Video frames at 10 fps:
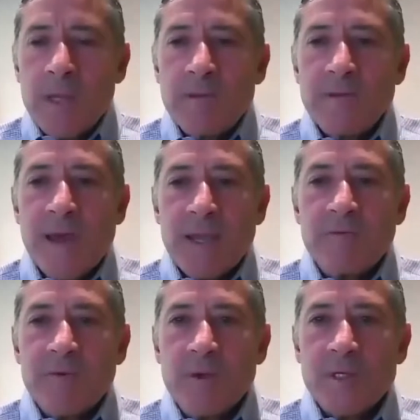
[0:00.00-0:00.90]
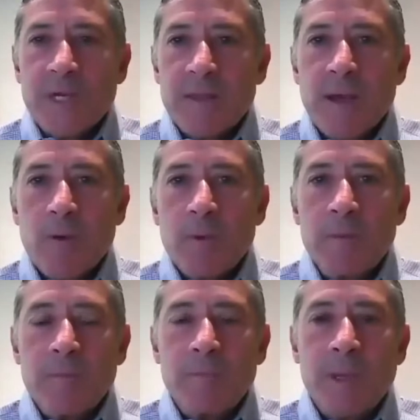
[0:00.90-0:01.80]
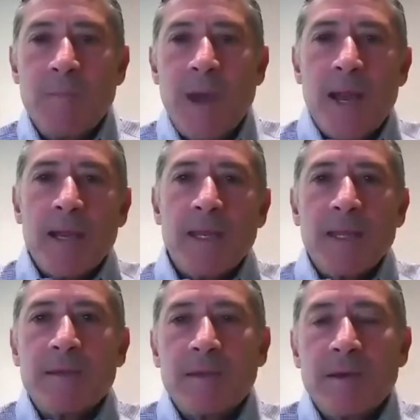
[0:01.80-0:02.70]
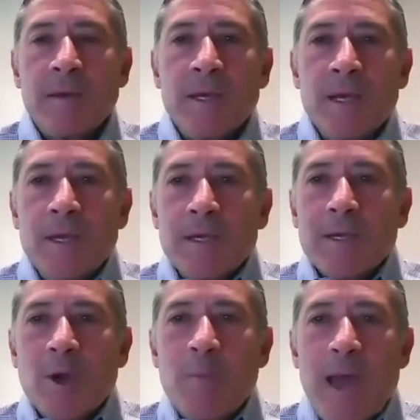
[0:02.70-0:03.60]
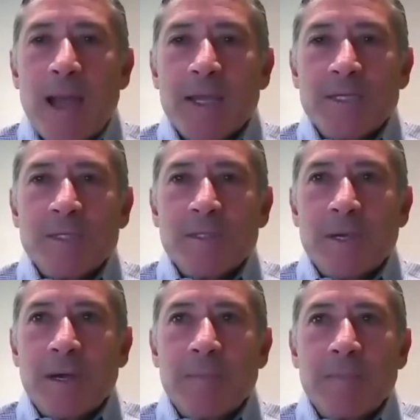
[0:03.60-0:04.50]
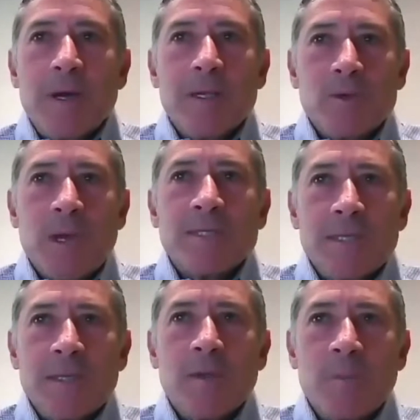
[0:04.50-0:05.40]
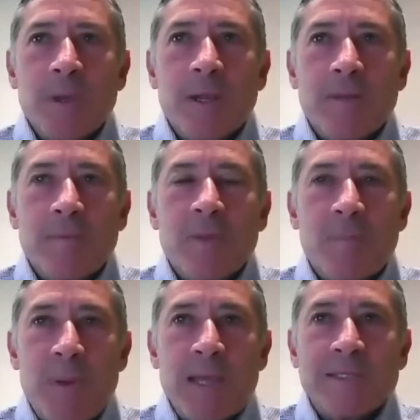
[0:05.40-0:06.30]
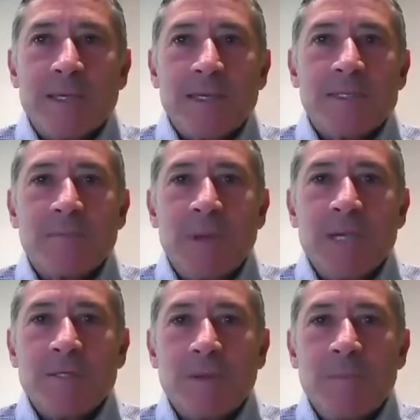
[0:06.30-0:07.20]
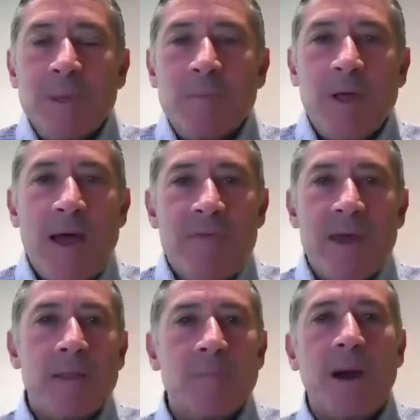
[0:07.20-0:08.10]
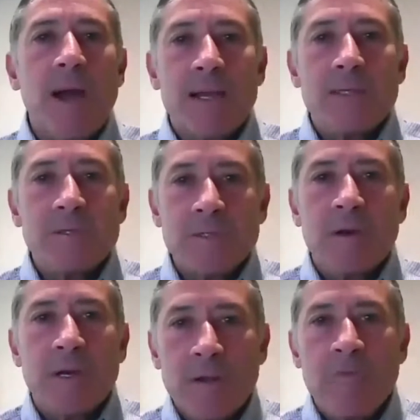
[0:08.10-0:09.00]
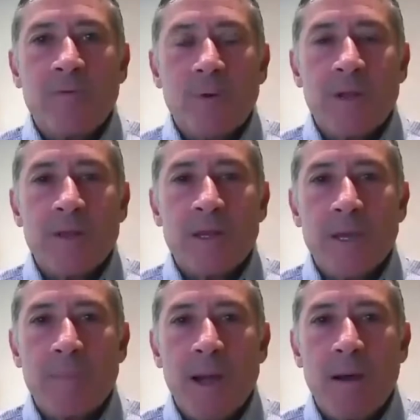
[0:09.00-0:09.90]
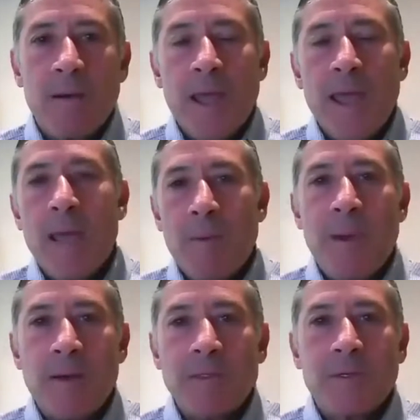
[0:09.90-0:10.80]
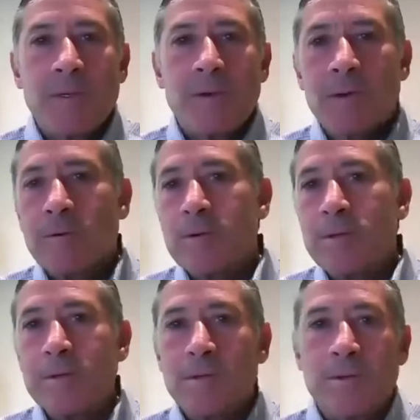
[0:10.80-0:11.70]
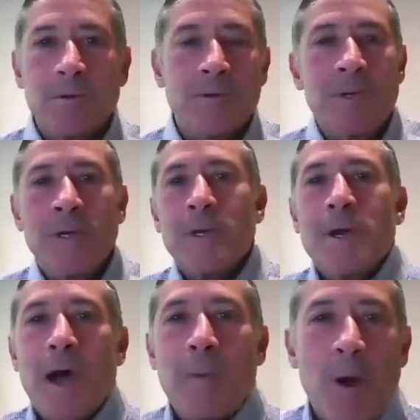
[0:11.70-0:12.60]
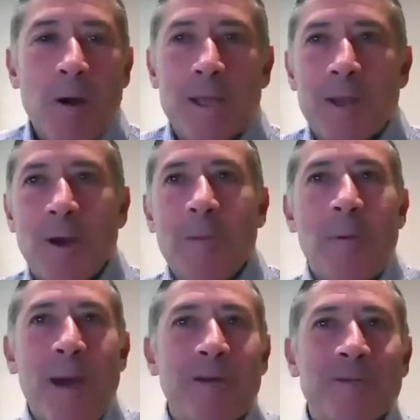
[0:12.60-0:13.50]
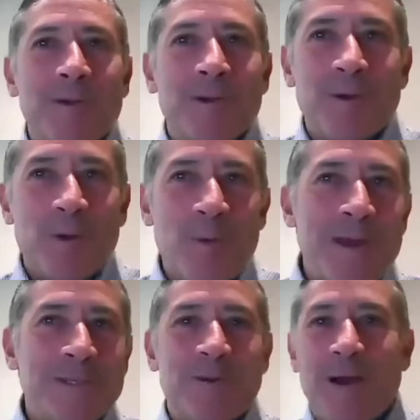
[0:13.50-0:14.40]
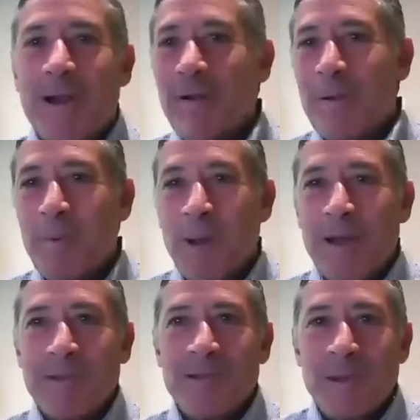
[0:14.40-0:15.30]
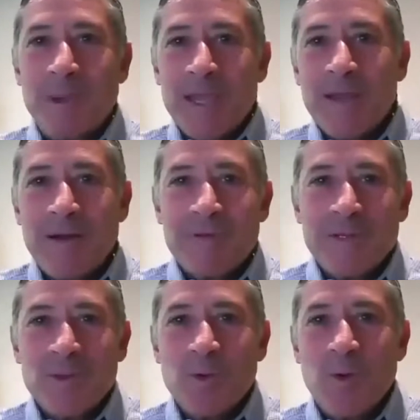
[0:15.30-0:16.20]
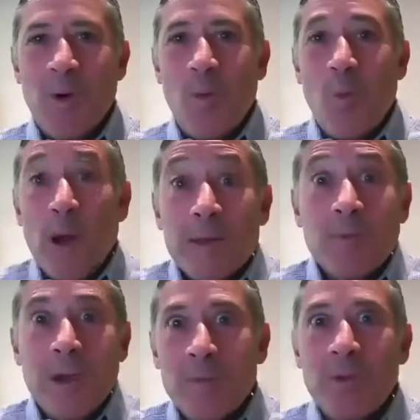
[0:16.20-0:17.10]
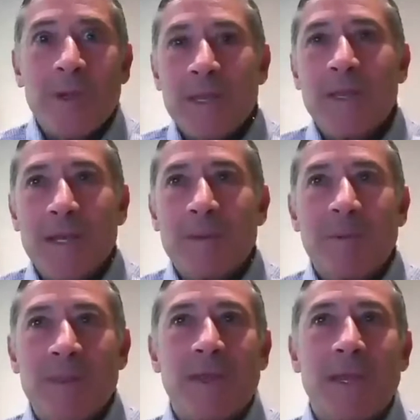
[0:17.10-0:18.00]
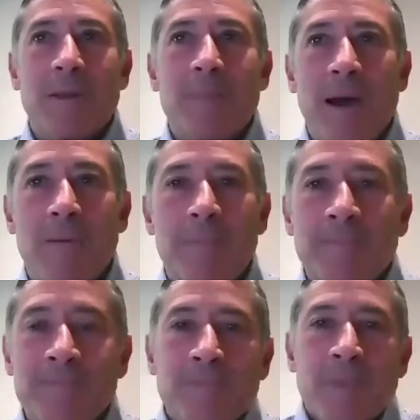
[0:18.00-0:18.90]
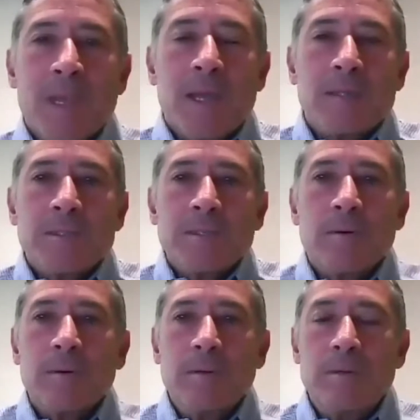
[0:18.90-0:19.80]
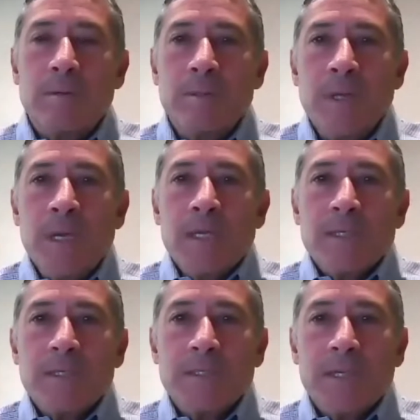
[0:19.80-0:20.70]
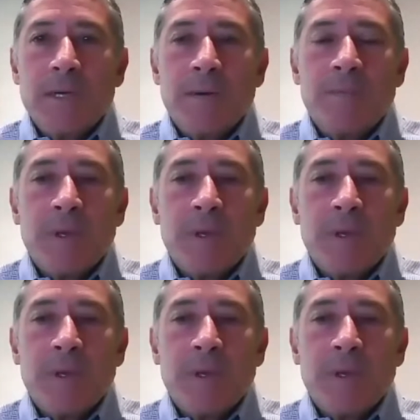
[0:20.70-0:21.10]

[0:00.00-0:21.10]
because of that confusion, I thought it wouldn't be a bad idea to go back and just address a little bit of the basics and make sure that people have that in their mind as they're starting to go forward and thinking about, hey, I'm about to go to a party, or I'm about to go to a restaurant, or I'm about to send my kid off to school. What do I really need to be thinking about? And so just